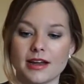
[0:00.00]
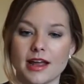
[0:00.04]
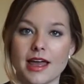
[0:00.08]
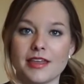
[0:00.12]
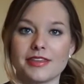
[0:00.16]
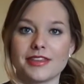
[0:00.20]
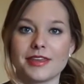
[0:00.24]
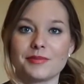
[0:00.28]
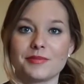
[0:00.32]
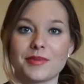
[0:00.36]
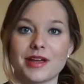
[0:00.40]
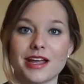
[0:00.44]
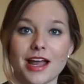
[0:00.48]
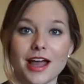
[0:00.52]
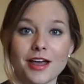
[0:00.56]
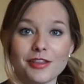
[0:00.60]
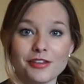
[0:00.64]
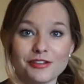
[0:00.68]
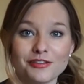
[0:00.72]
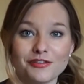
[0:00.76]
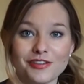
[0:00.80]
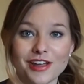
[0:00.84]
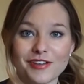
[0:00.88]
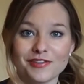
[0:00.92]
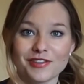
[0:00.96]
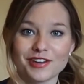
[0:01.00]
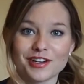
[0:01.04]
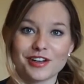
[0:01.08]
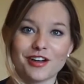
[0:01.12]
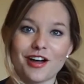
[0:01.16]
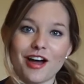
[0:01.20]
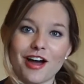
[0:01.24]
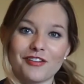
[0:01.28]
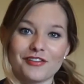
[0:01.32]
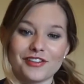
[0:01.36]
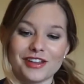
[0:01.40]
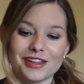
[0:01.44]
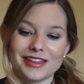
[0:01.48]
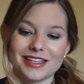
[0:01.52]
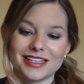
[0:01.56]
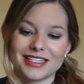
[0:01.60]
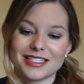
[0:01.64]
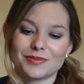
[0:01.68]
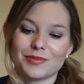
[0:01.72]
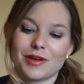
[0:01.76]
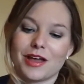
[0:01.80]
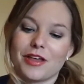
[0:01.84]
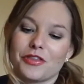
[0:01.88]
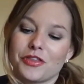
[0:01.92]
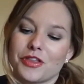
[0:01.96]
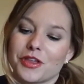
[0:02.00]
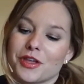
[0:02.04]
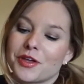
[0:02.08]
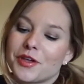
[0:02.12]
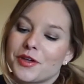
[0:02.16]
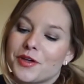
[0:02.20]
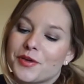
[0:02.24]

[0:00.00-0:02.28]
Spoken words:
And then my other favorite coffee this month